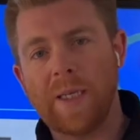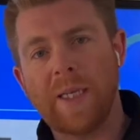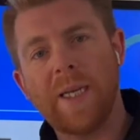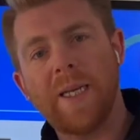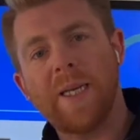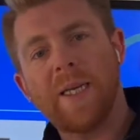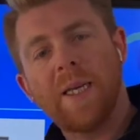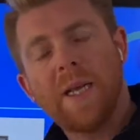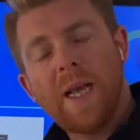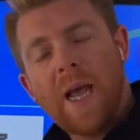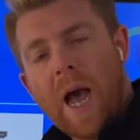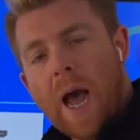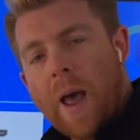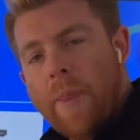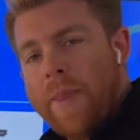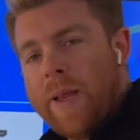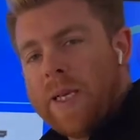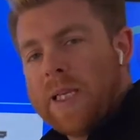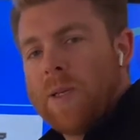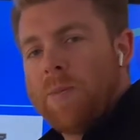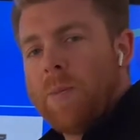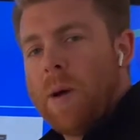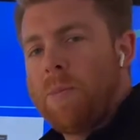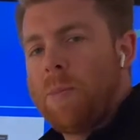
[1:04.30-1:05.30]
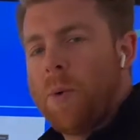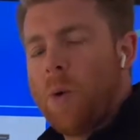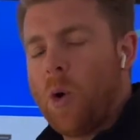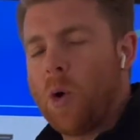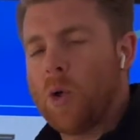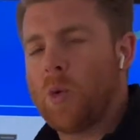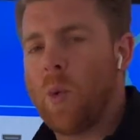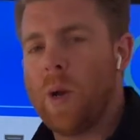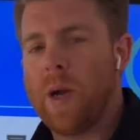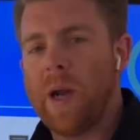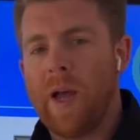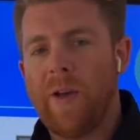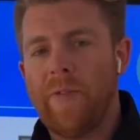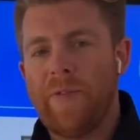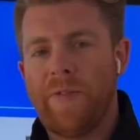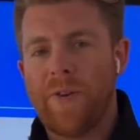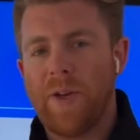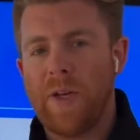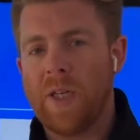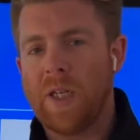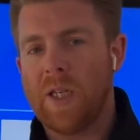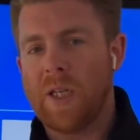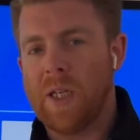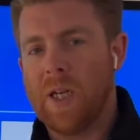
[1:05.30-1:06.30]
in, and this is my board when I
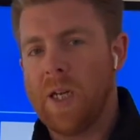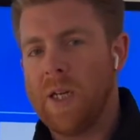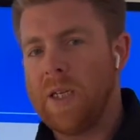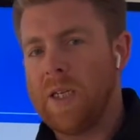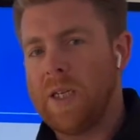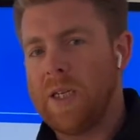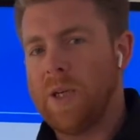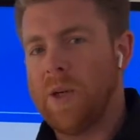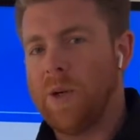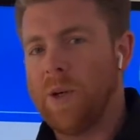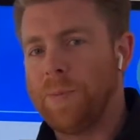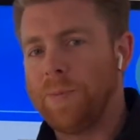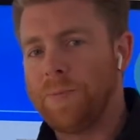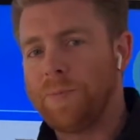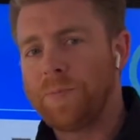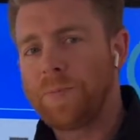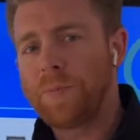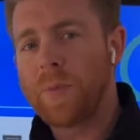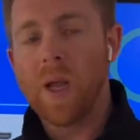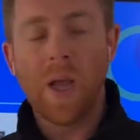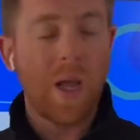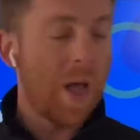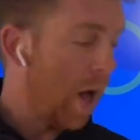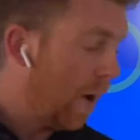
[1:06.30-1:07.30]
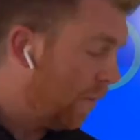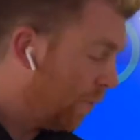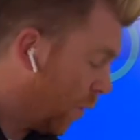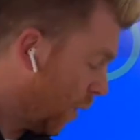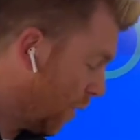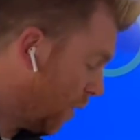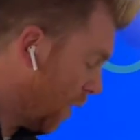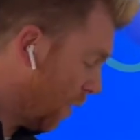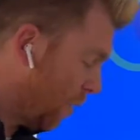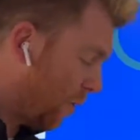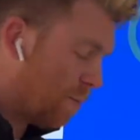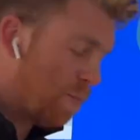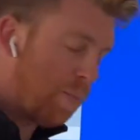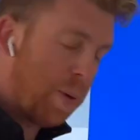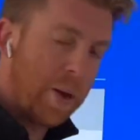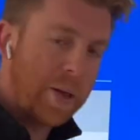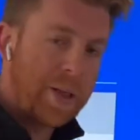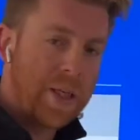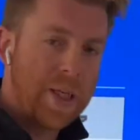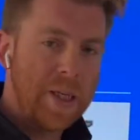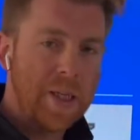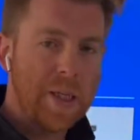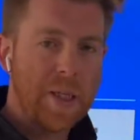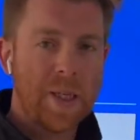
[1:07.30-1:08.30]
first turned it on. I've got nothing
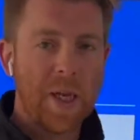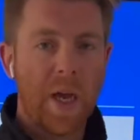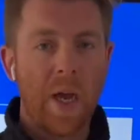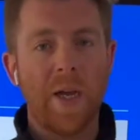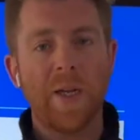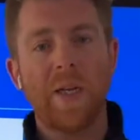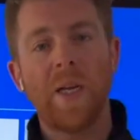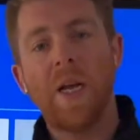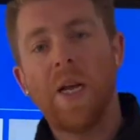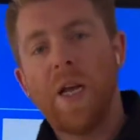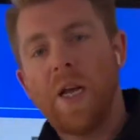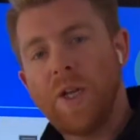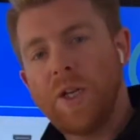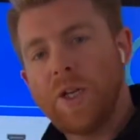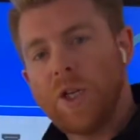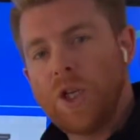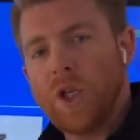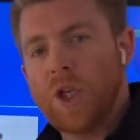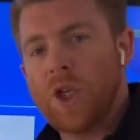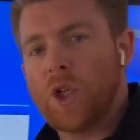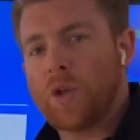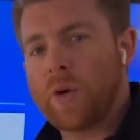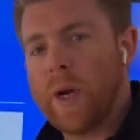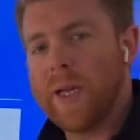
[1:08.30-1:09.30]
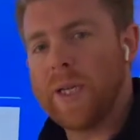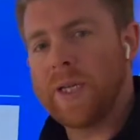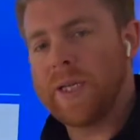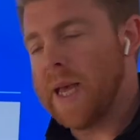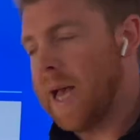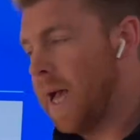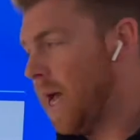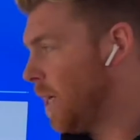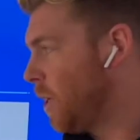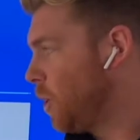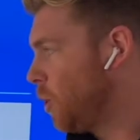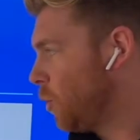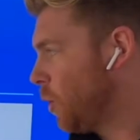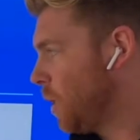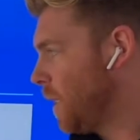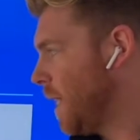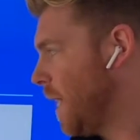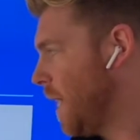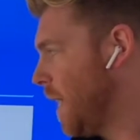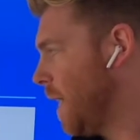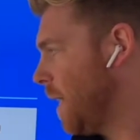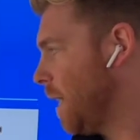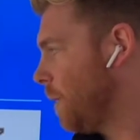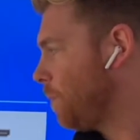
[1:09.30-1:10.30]
plugged in at the side, it's just straight to that Android
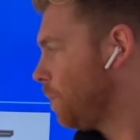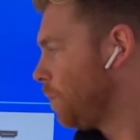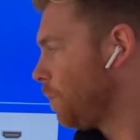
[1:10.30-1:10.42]
here.